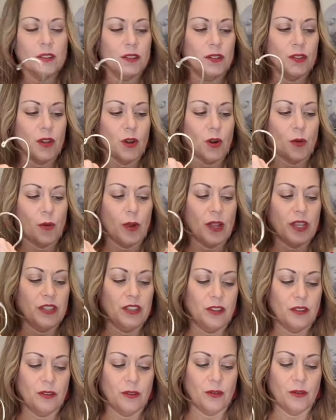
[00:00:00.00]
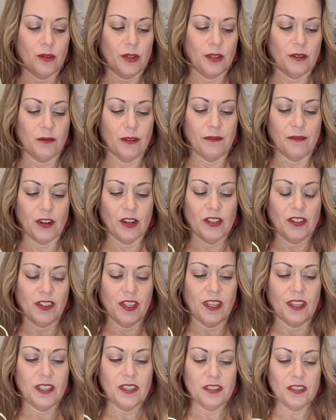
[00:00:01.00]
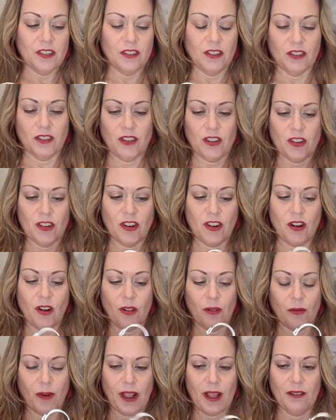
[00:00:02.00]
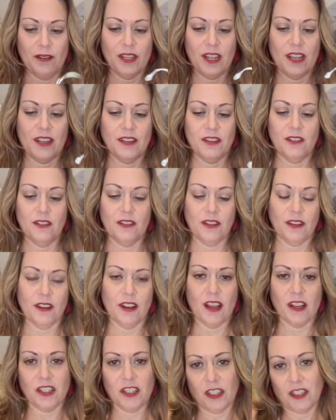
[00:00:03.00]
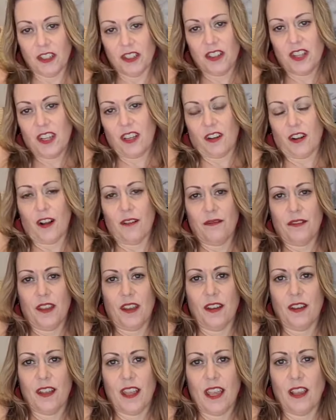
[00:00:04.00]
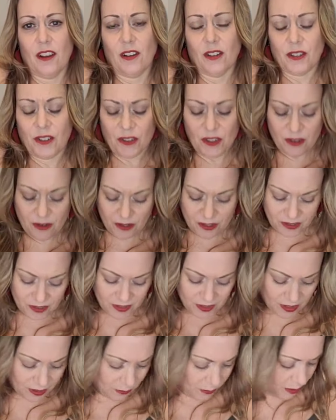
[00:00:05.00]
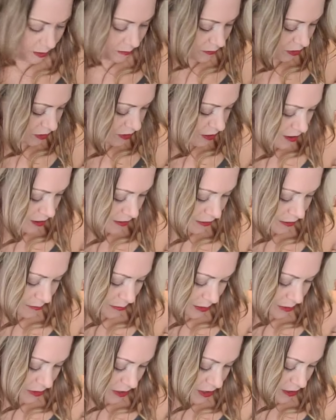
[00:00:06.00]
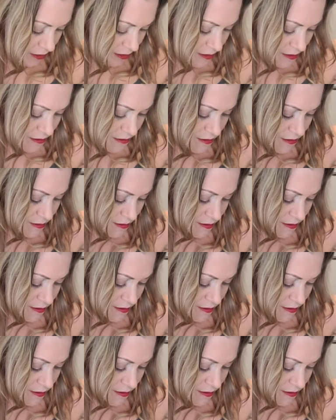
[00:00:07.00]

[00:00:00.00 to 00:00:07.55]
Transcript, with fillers: So when you reverse it, you just turn it all around and you can actually, I'll just take it off the hanger so you can see what I'm talking about here.